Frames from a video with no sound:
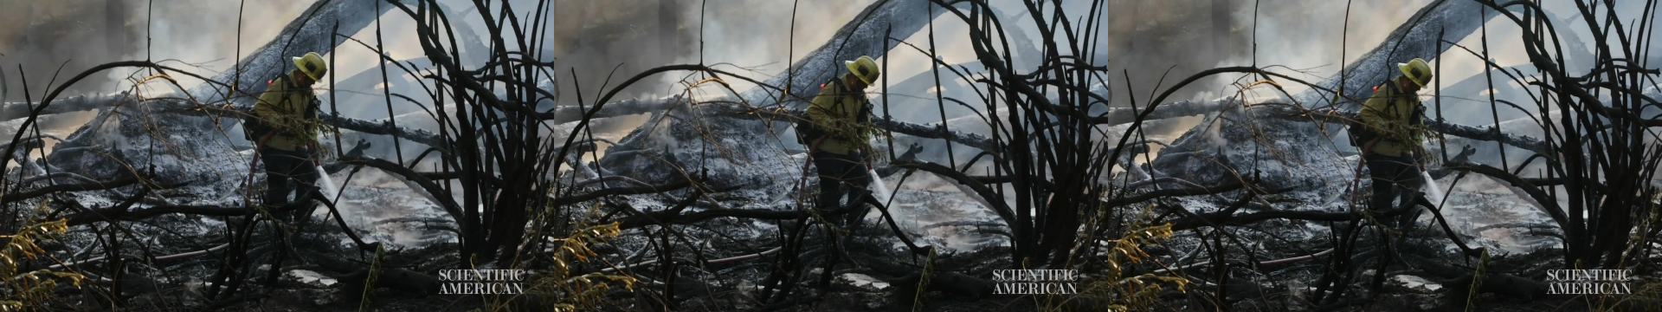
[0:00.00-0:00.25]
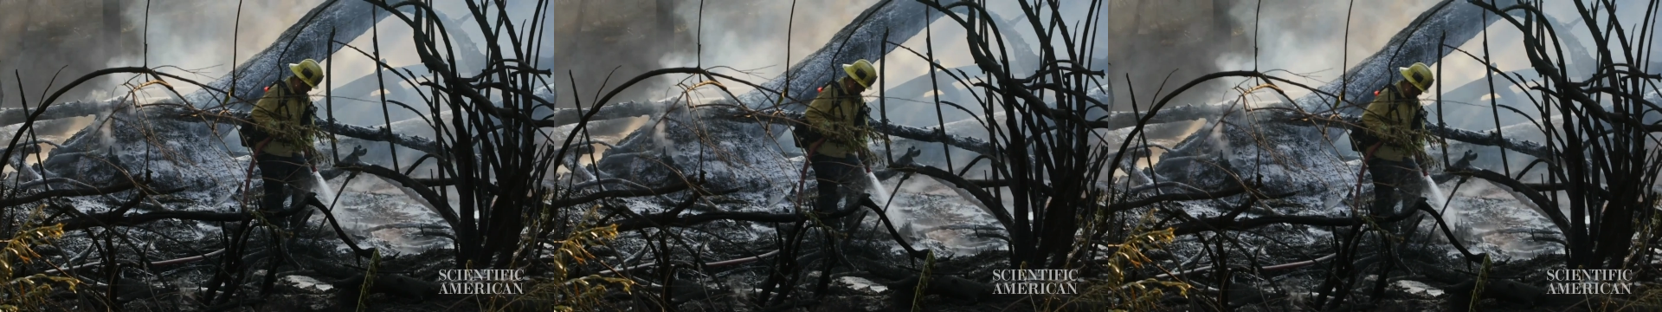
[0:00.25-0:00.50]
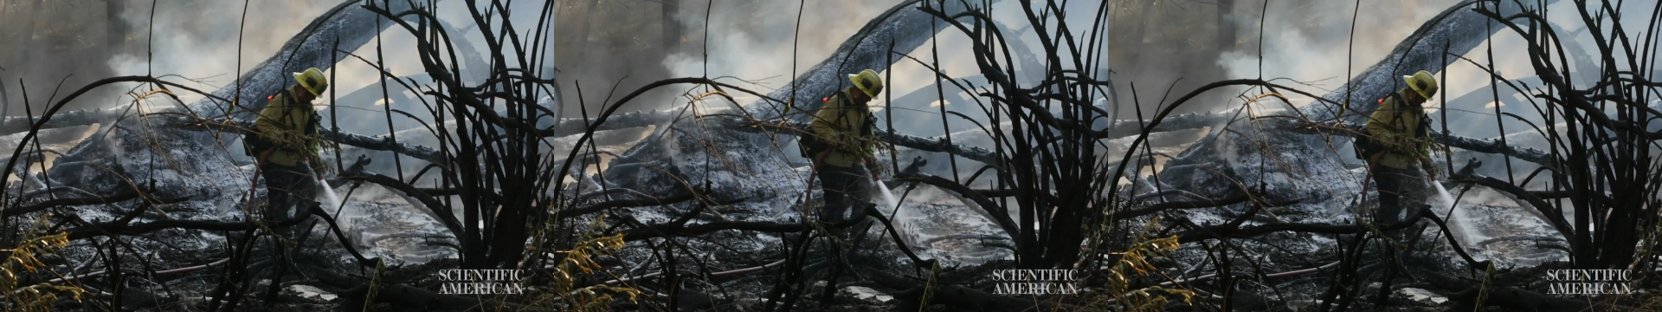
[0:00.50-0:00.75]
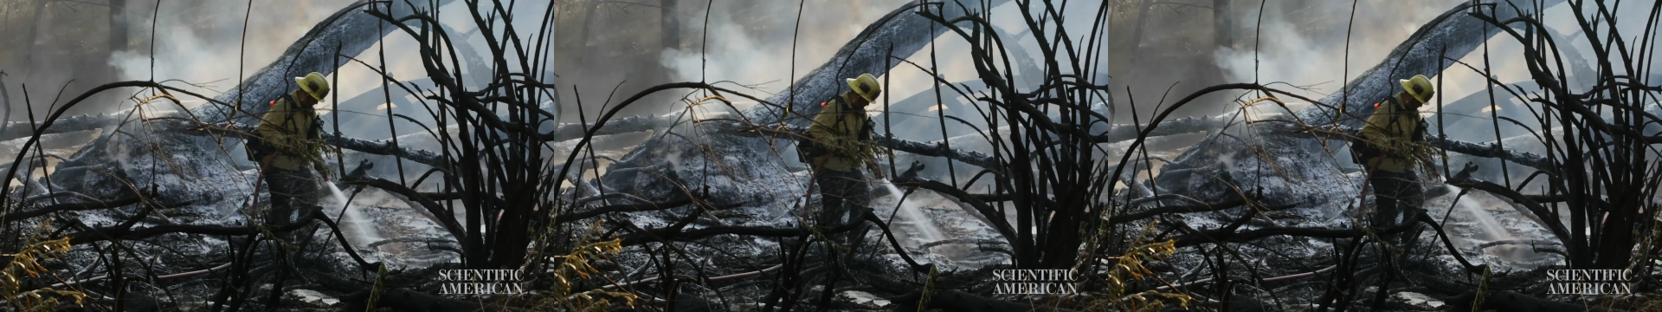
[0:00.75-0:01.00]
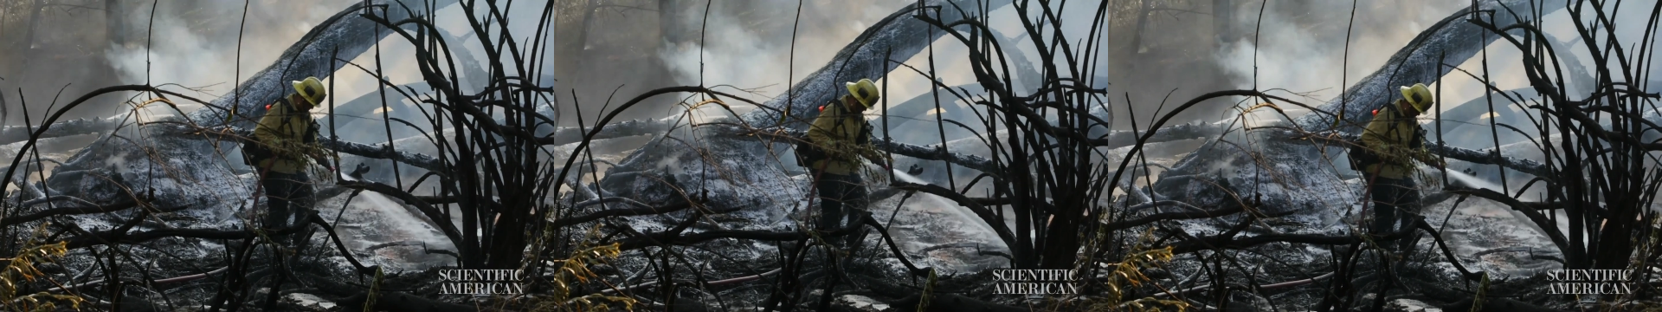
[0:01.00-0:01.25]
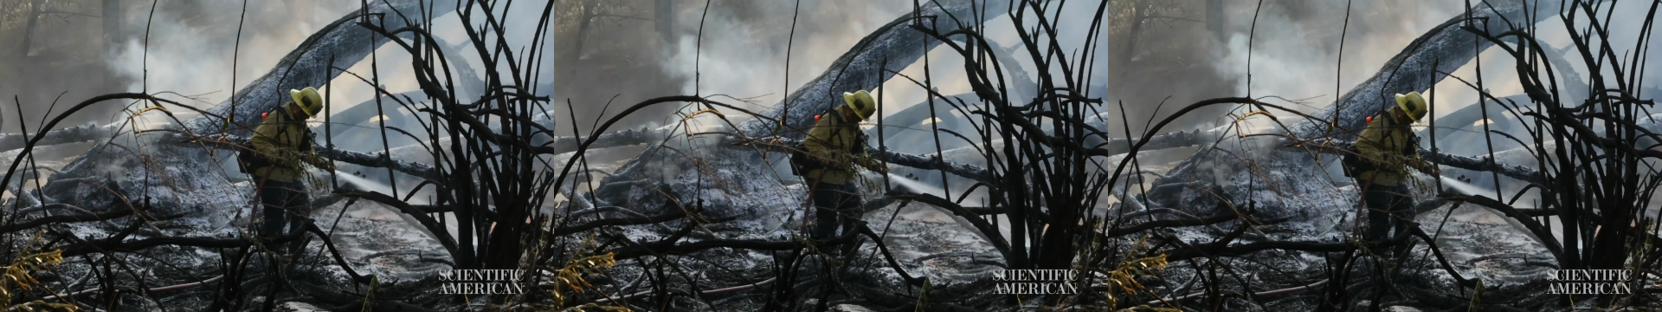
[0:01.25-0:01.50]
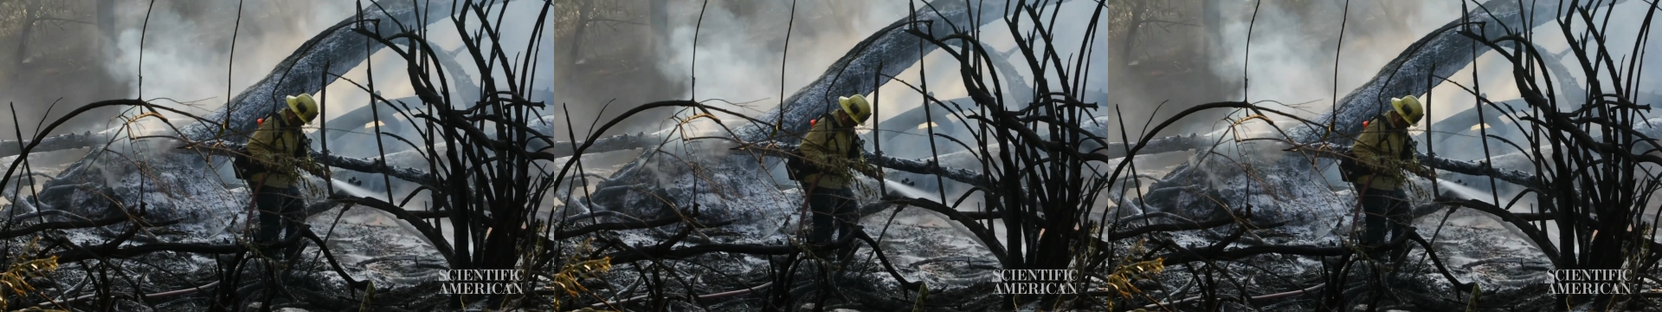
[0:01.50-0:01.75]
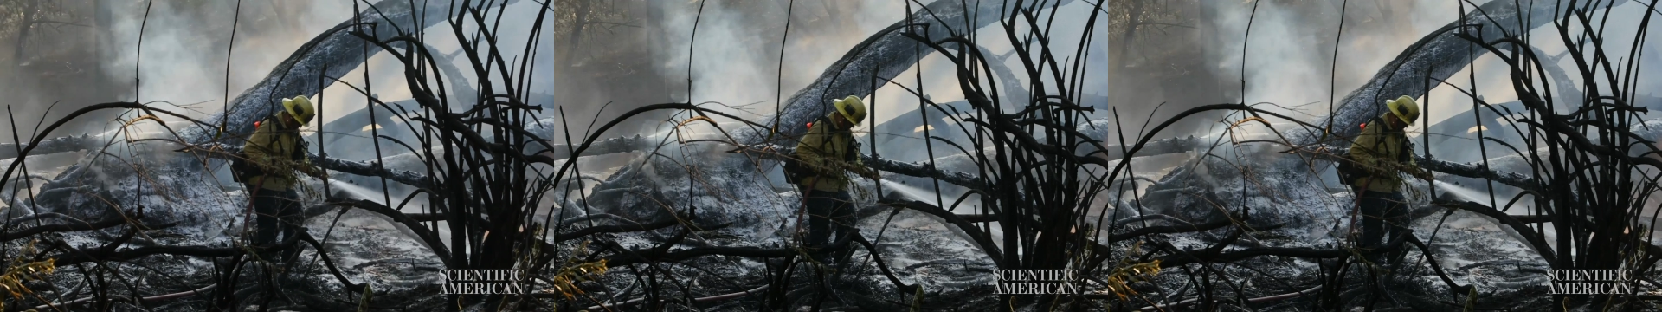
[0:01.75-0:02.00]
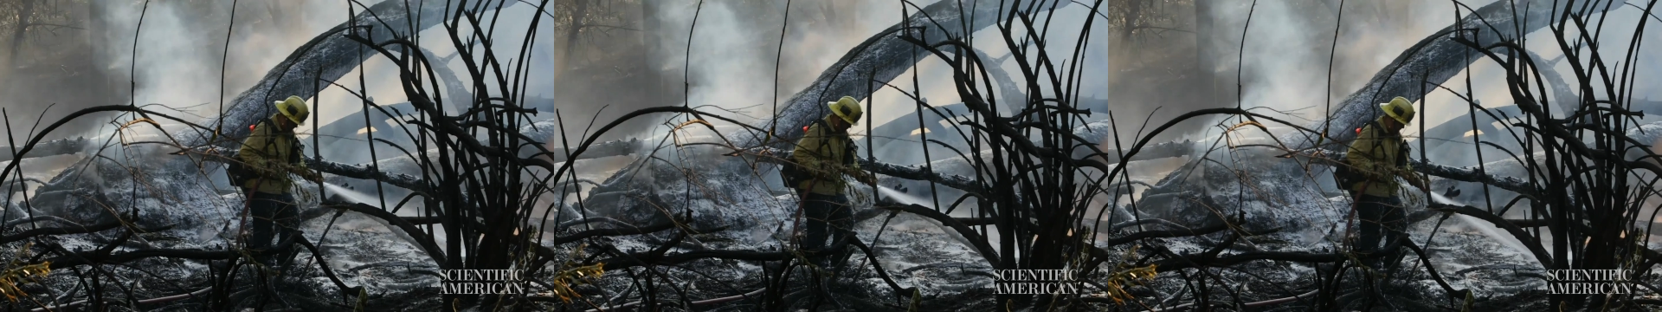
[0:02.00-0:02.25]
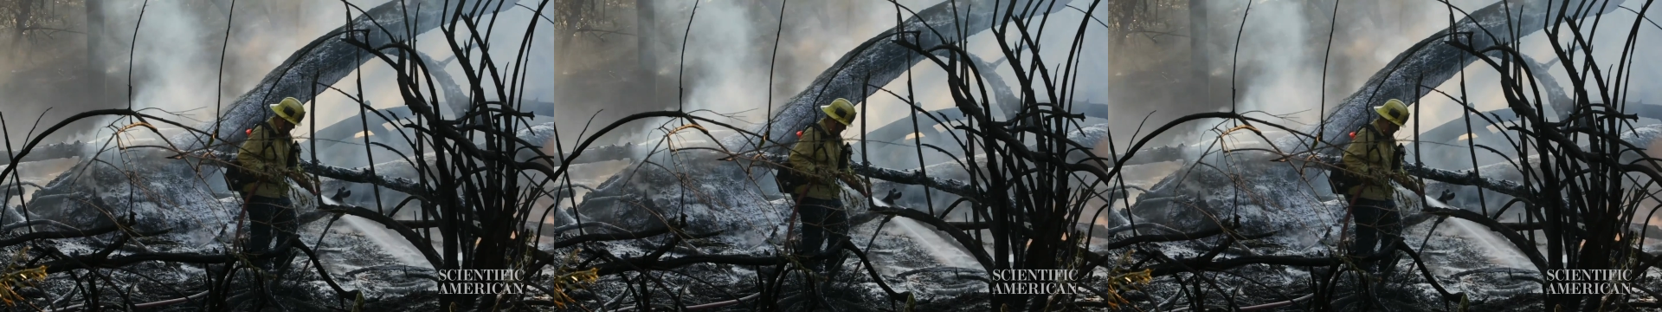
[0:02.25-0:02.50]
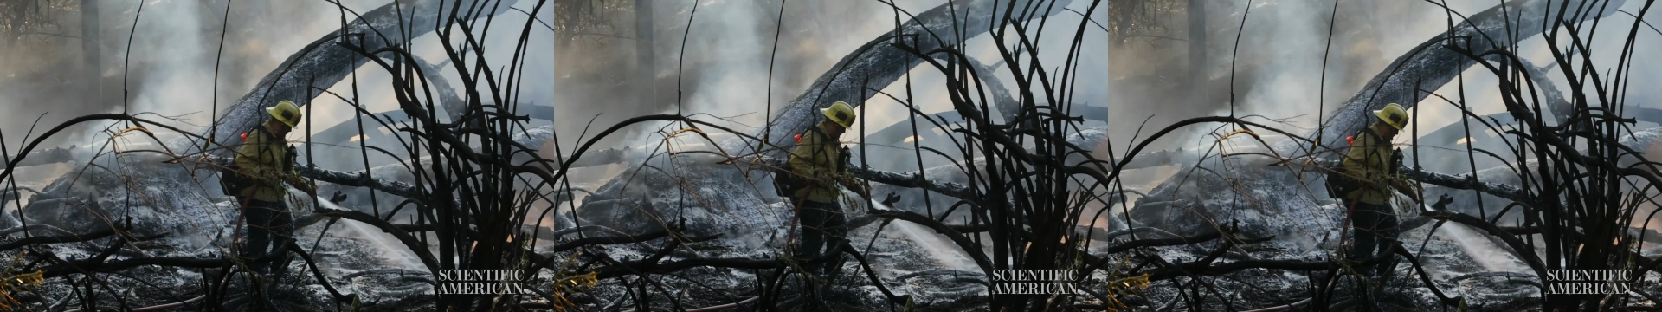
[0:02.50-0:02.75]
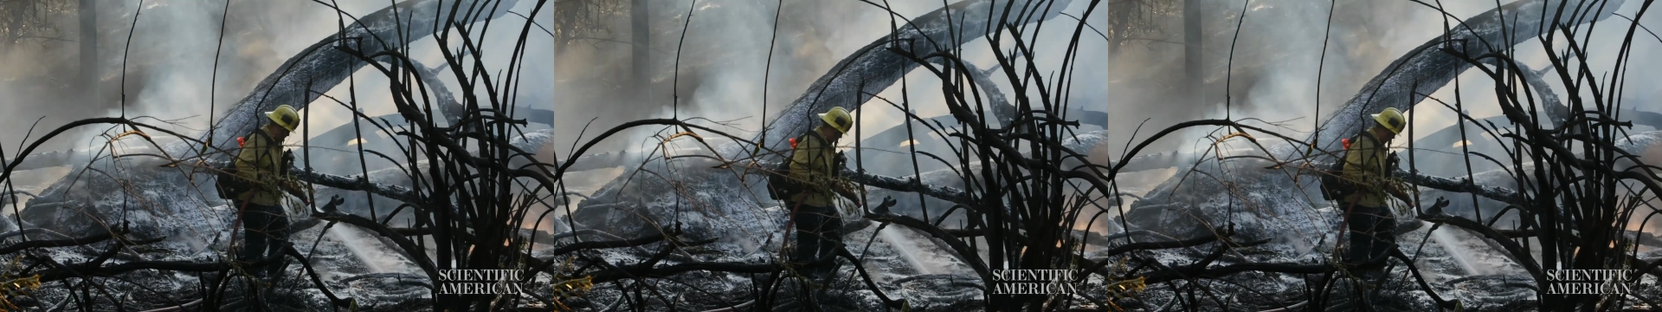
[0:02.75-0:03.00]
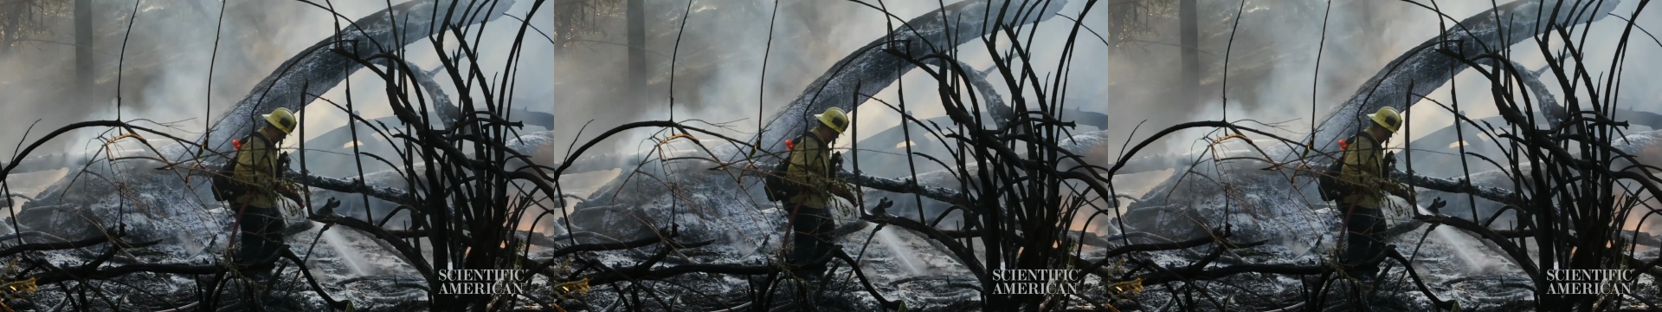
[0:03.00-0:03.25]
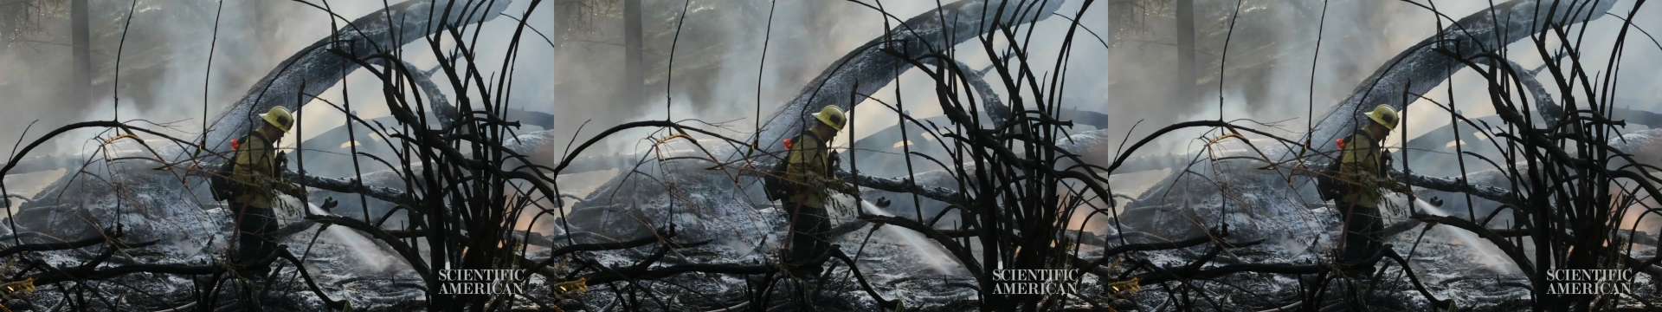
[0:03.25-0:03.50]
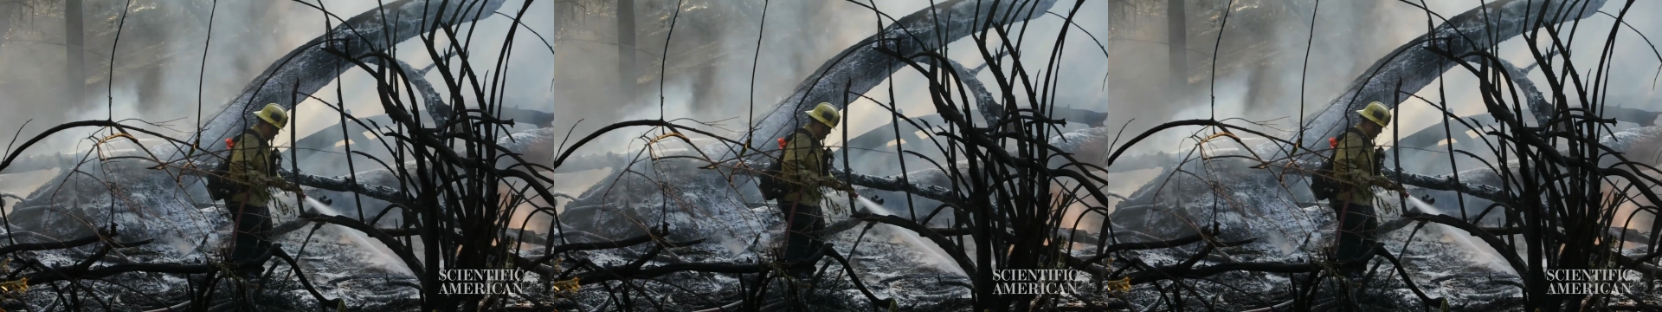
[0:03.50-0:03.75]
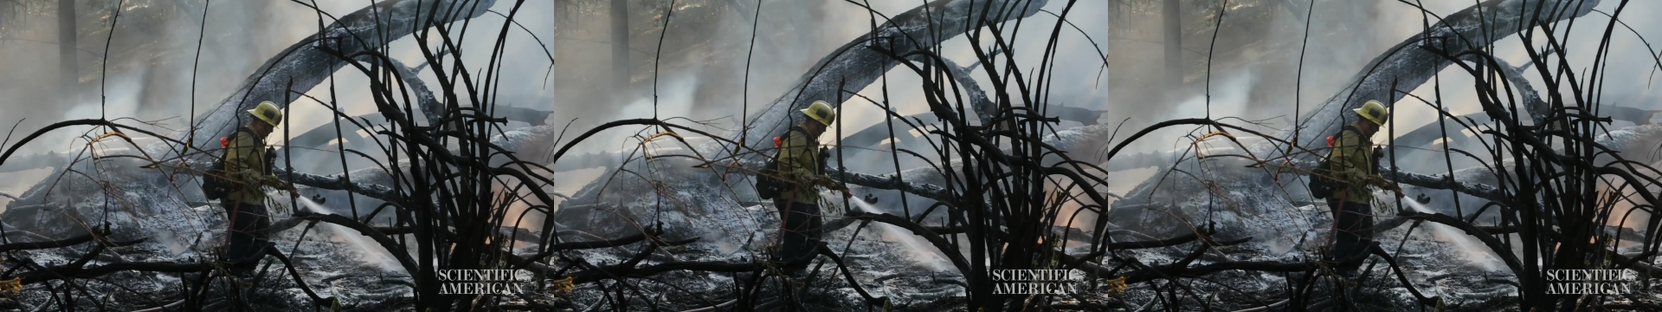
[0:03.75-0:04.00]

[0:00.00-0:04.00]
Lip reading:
No face is visible, so there are no lips to read.